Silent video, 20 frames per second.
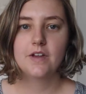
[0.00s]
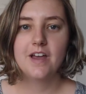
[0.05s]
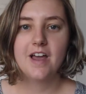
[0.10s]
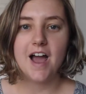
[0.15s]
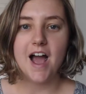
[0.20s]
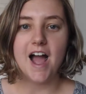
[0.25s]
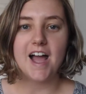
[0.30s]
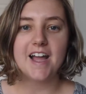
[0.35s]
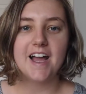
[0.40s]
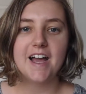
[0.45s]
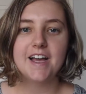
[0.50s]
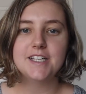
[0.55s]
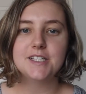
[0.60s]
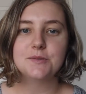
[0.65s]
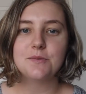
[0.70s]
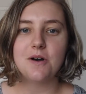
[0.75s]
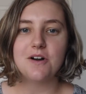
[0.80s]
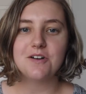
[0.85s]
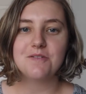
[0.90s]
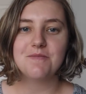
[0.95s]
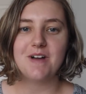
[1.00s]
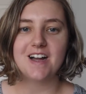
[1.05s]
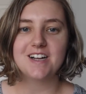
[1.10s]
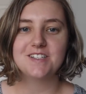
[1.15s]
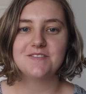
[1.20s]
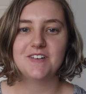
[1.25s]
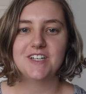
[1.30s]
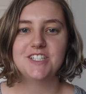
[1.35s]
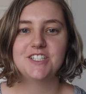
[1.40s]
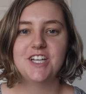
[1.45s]
Hi guys, welcome back to
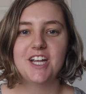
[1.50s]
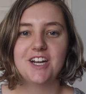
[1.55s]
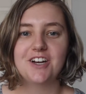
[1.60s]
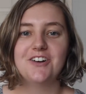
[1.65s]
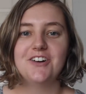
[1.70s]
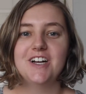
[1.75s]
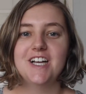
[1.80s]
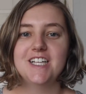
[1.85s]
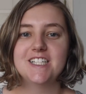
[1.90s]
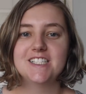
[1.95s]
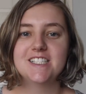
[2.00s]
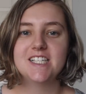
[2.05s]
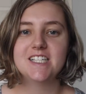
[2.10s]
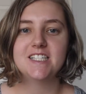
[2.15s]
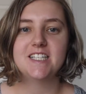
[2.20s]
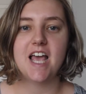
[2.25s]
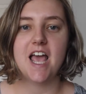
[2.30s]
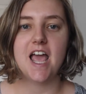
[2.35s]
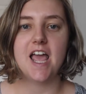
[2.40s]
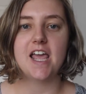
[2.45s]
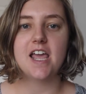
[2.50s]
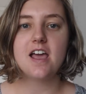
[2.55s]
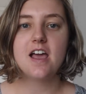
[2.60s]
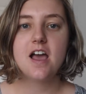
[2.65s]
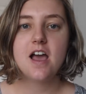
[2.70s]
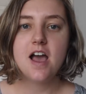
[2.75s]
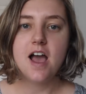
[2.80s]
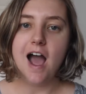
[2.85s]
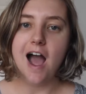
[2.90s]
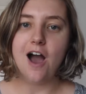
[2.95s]
my channel, and today
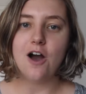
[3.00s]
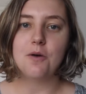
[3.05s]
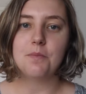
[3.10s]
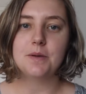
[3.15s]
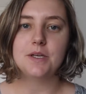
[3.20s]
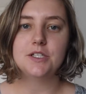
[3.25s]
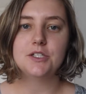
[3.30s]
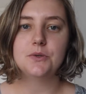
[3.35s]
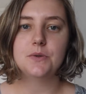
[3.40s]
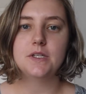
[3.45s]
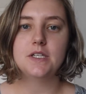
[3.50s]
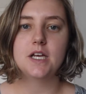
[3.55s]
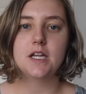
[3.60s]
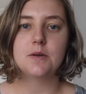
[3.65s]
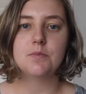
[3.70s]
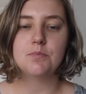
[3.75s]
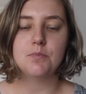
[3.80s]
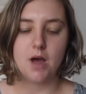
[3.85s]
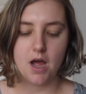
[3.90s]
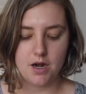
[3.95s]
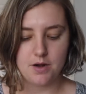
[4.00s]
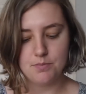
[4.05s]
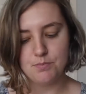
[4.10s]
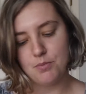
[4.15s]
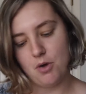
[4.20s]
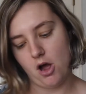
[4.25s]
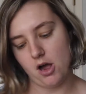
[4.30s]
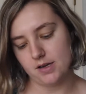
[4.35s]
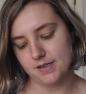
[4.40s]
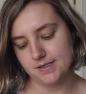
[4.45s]
I'll be doing an
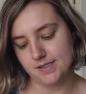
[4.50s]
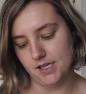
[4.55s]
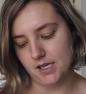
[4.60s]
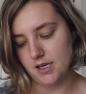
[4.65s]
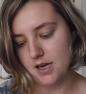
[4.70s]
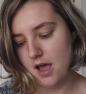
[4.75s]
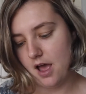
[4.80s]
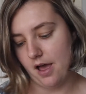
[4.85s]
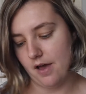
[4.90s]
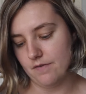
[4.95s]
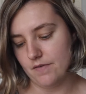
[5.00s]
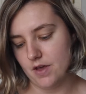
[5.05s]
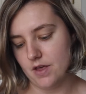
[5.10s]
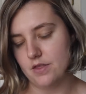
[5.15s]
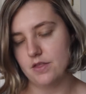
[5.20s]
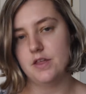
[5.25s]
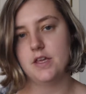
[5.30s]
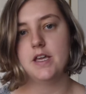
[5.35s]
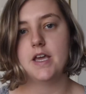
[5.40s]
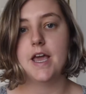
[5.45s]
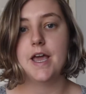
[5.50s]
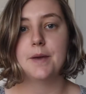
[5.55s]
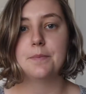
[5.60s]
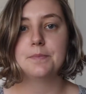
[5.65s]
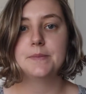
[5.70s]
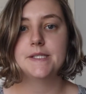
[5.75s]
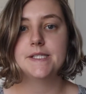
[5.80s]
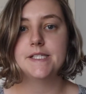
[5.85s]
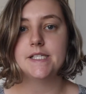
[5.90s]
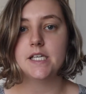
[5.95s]
unboxing of the
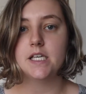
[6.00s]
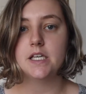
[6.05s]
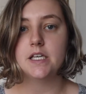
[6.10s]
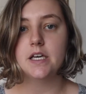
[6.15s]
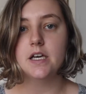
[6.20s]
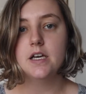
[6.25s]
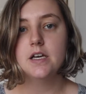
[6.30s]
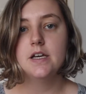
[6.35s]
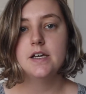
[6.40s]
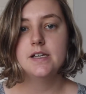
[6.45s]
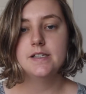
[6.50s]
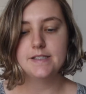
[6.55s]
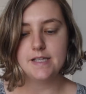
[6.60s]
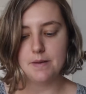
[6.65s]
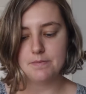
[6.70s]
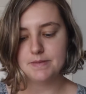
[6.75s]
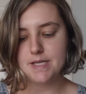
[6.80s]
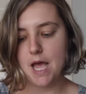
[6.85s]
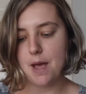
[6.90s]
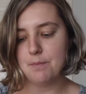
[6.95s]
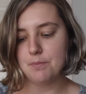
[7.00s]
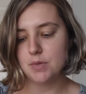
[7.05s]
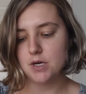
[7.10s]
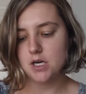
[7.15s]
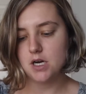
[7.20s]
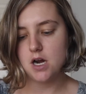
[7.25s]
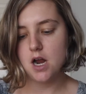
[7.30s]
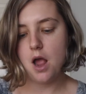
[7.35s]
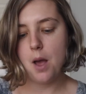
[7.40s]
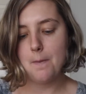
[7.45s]
IPSY
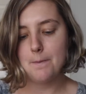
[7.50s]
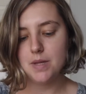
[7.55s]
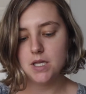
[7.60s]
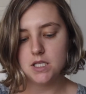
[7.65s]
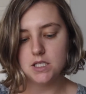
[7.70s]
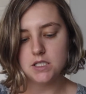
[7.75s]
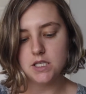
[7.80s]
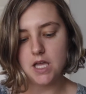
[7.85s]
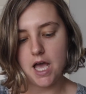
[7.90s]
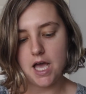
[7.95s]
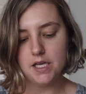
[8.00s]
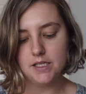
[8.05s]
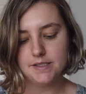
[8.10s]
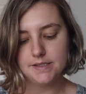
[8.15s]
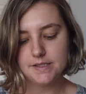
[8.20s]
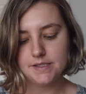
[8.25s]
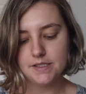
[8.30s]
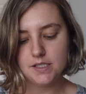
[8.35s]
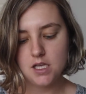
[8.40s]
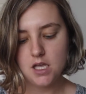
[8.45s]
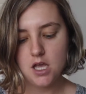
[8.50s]
September Plus